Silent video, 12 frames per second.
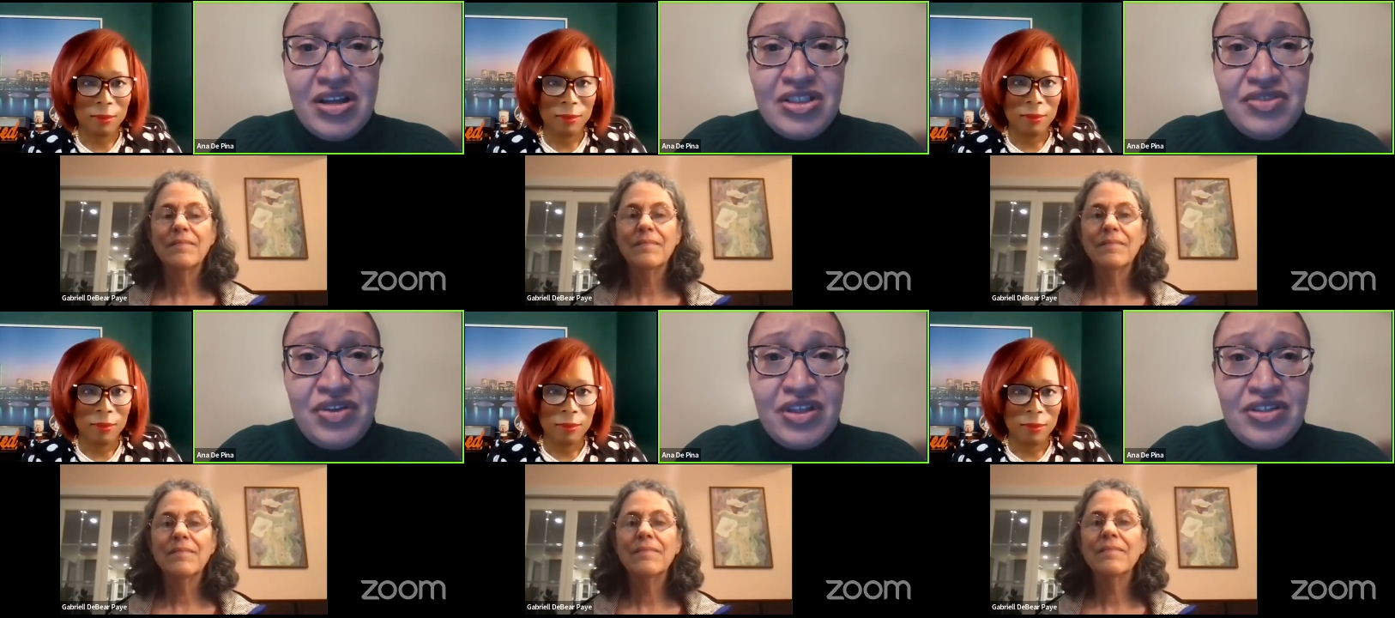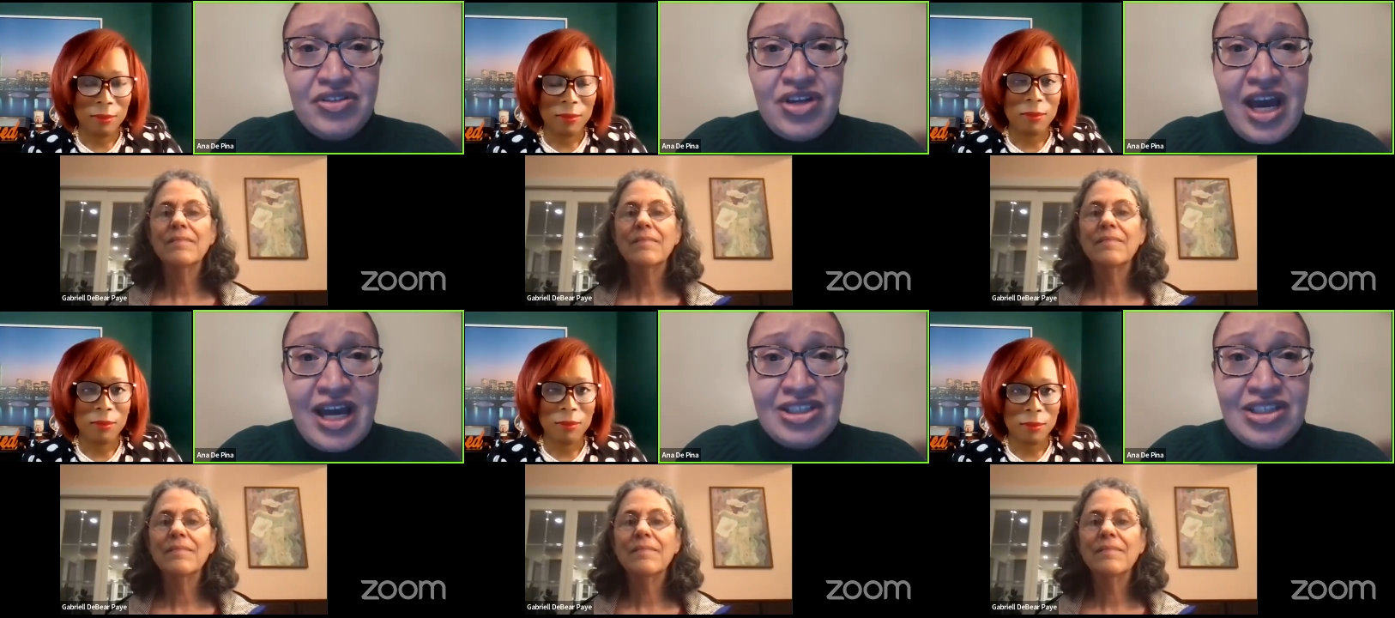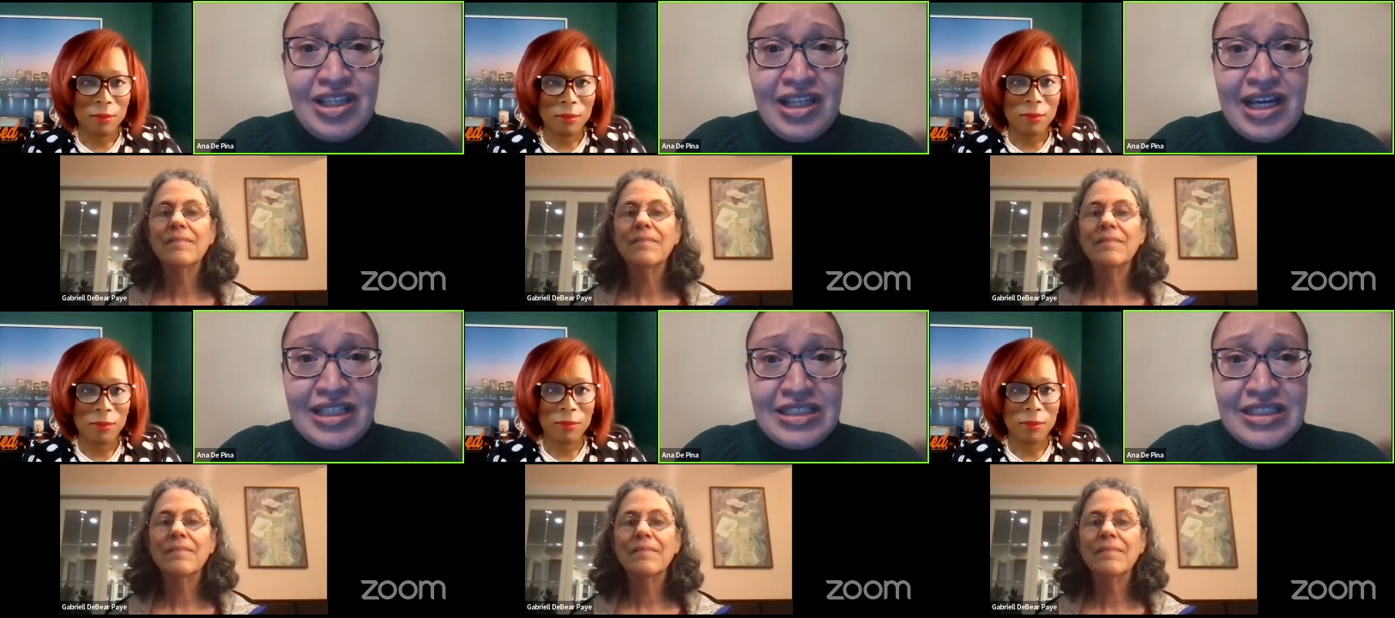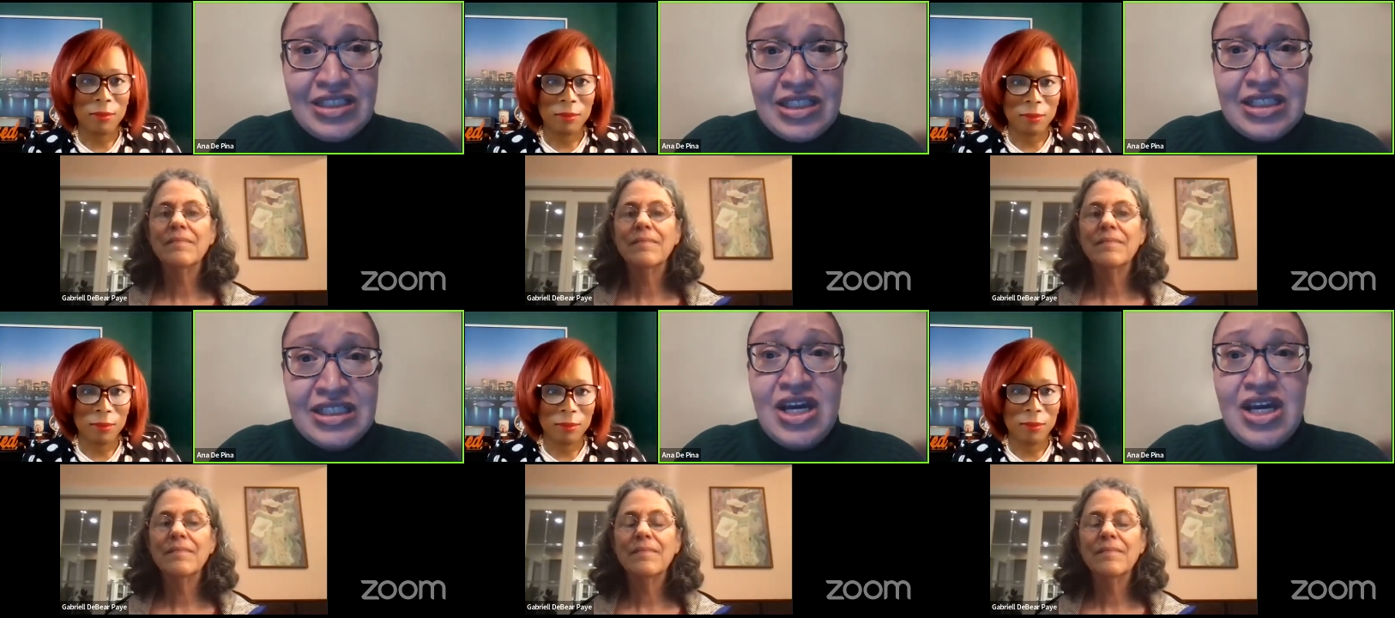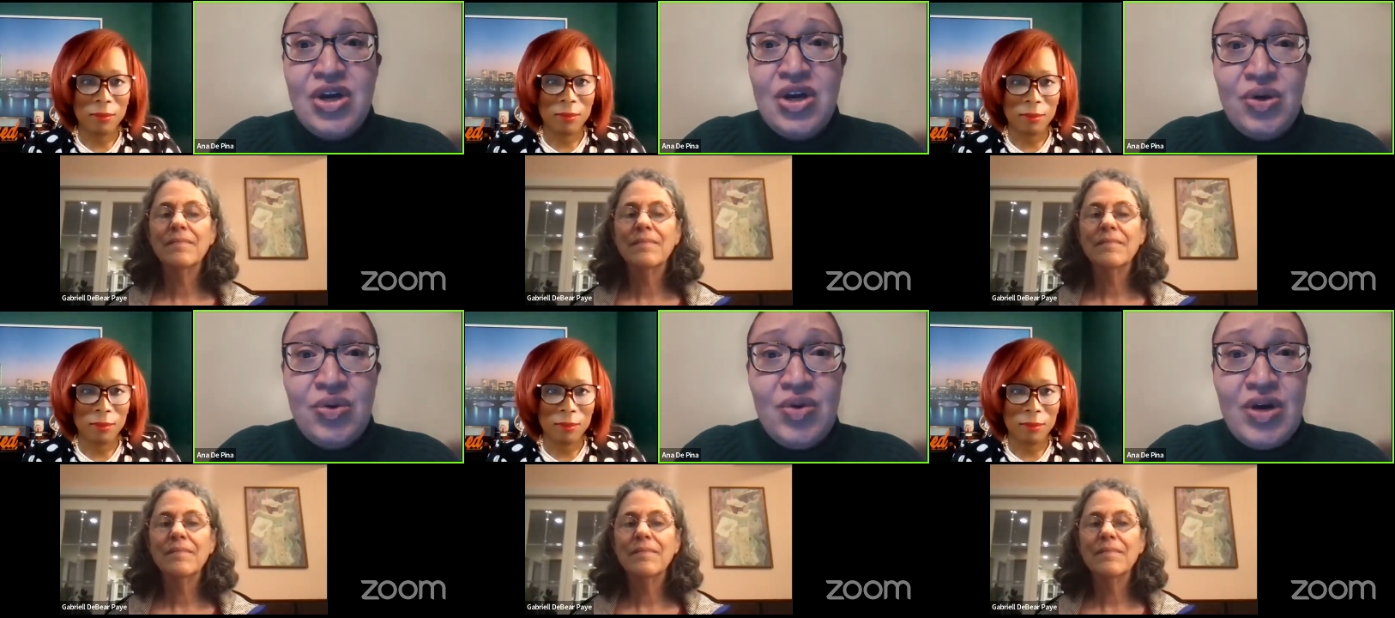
Speaker 1: a march for the trash collectors